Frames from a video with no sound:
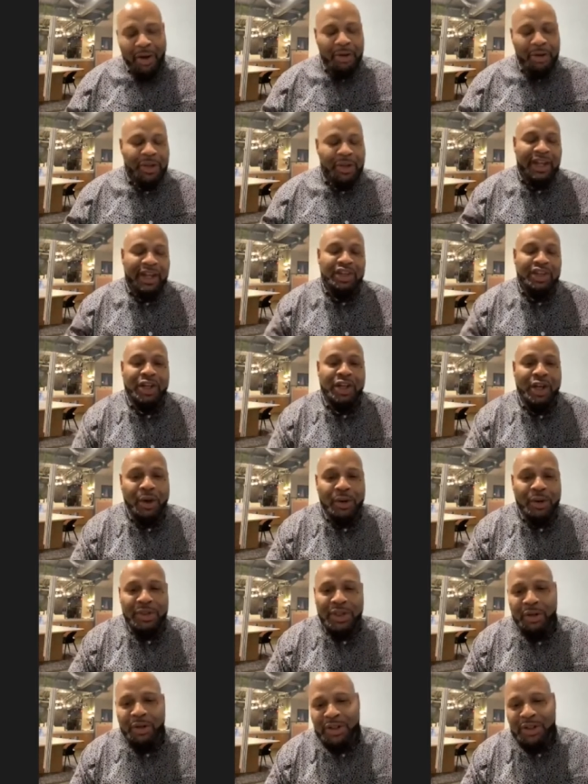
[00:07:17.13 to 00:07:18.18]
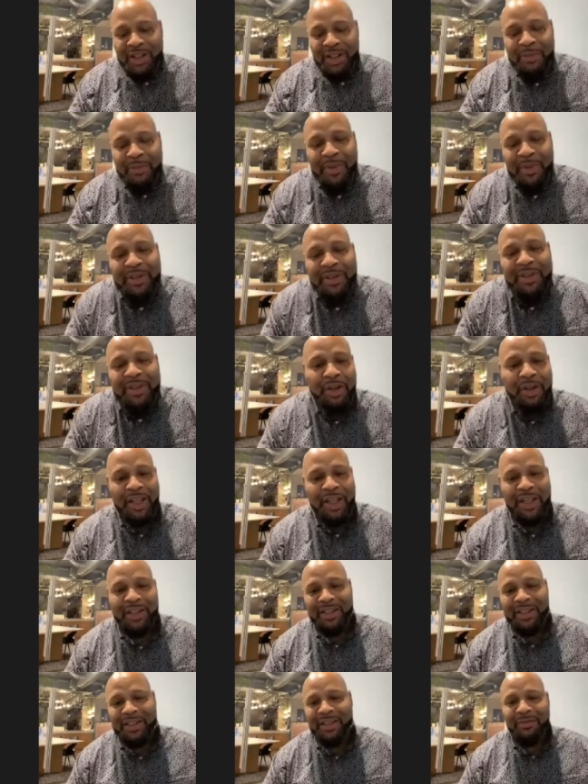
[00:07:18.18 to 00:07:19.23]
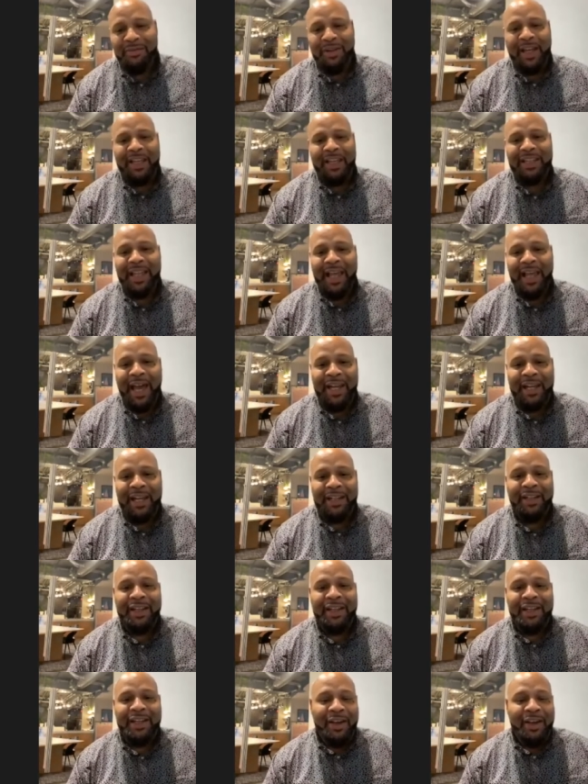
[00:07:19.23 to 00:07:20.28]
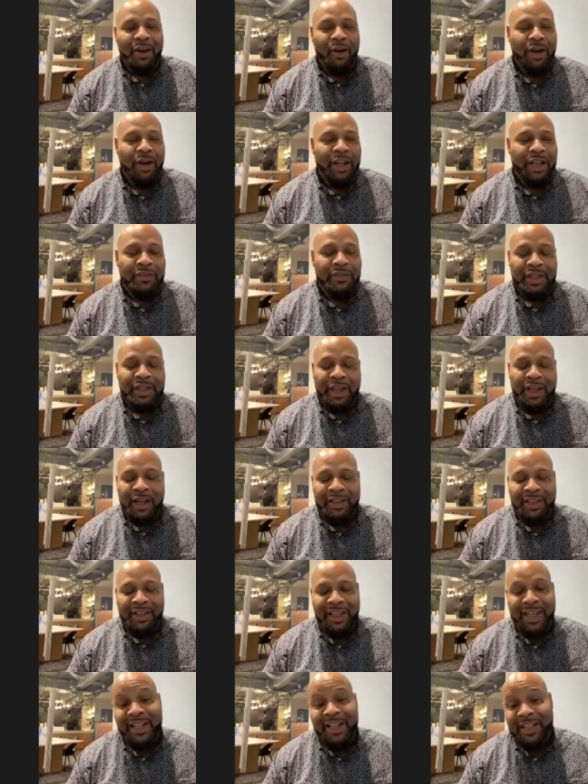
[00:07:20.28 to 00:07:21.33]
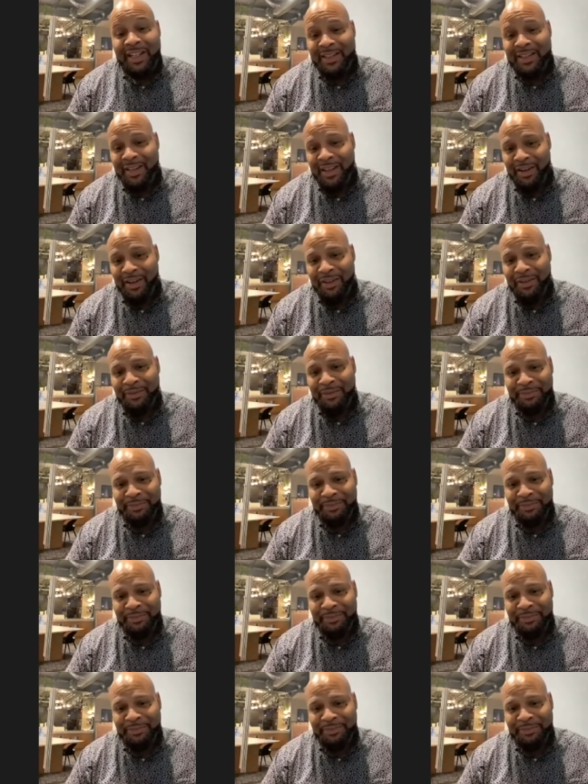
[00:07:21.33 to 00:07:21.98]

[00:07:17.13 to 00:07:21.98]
catch shows and go to the Smithsonian and stuff like that, or even the Kennedy Center.